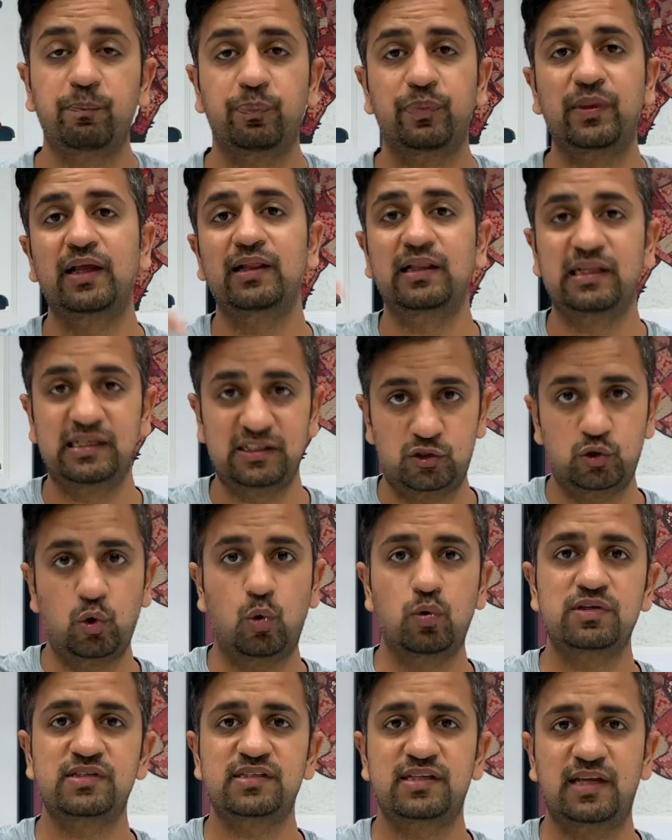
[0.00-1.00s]
then the
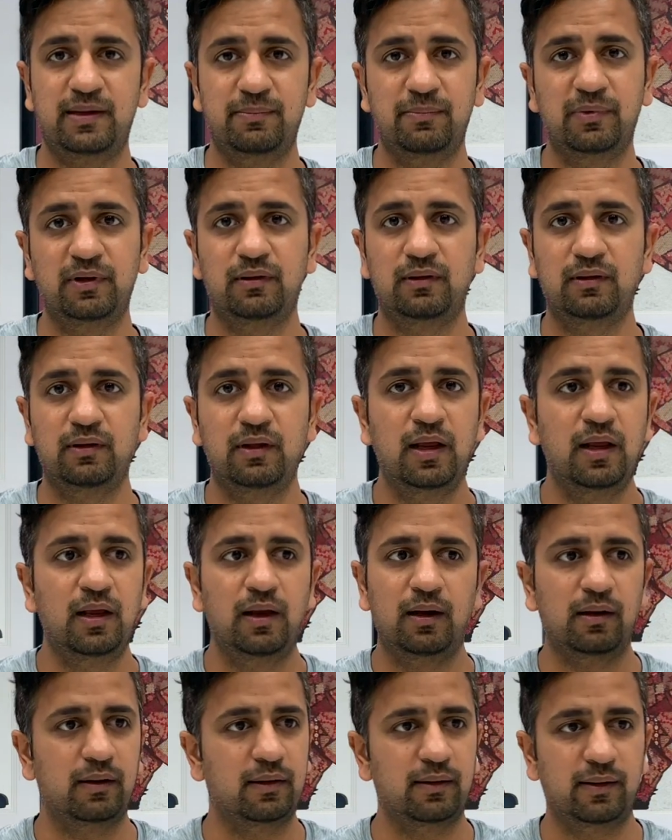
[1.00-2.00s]
source table,
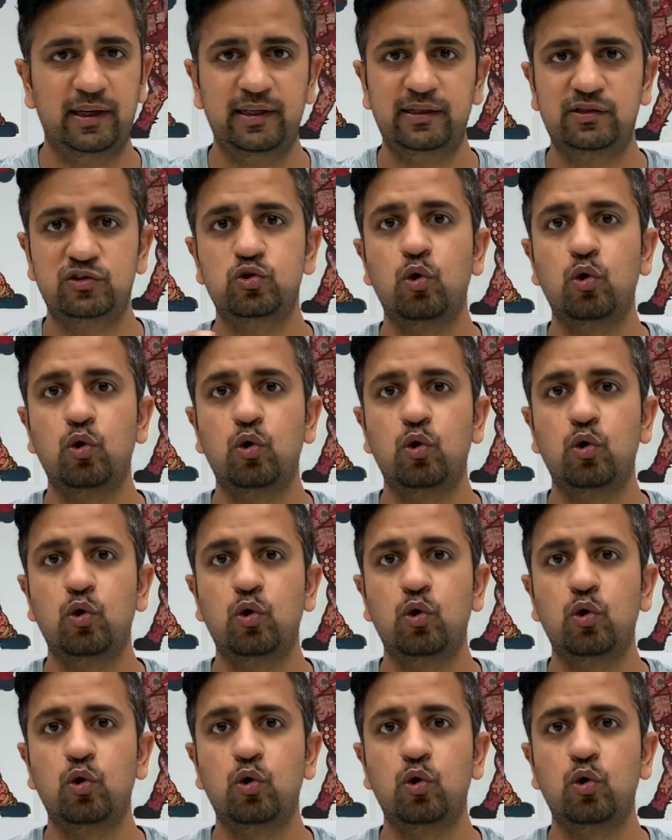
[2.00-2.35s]
all right?